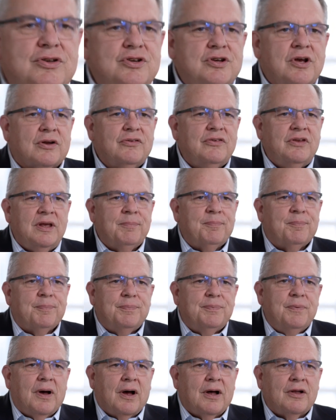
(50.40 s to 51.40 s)
Jagdeep,
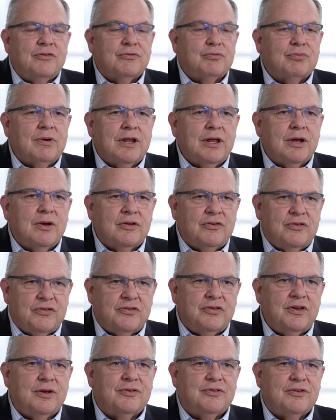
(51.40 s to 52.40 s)
it's really good to
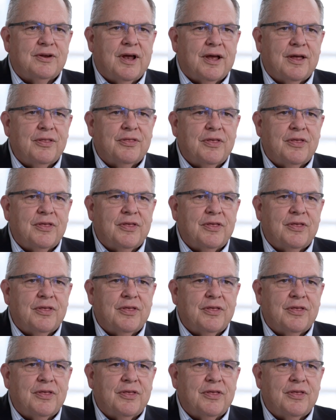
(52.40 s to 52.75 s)
see you today.